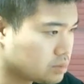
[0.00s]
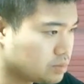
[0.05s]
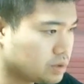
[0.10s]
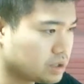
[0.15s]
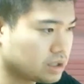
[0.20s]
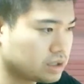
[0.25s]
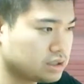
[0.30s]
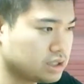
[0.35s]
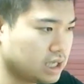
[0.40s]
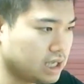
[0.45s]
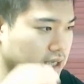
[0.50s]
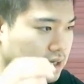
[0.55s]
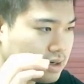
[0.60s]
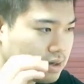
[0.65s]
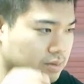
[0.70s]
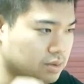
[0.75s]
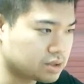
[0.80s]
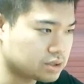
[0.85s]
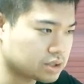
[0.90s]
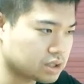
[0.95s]
biggest
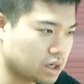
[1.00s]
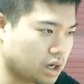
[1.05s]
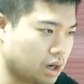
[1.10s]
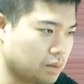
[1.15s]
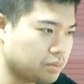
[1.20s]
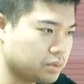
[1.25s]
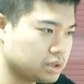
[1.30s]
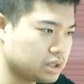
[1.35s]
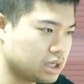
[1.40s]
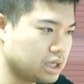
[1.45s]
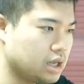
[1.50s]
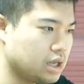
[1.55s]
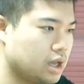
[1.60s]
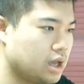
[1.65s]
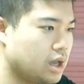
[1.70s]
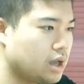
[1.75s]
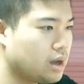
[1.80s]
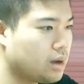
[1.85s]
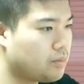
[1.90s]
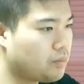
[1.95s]
e-commerce company,
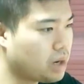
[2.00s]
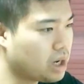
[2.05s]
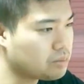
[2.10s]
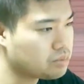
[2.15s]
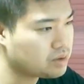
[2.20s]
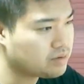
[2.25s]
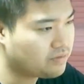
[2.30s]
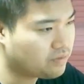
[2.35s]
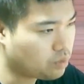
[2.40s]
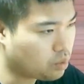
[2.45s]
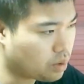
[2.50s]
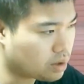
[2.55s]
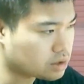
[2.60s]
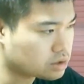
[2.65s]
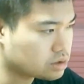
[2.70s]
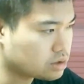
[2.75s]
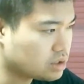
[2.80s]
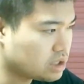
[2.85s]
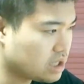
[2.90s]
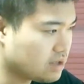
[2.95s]
might be forced
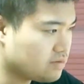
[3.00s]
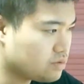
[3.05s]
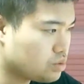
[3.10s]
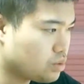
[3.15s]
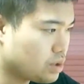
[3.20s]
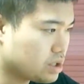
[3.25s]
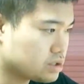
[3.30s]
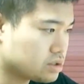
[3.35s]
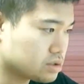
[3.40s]
to leave U.S.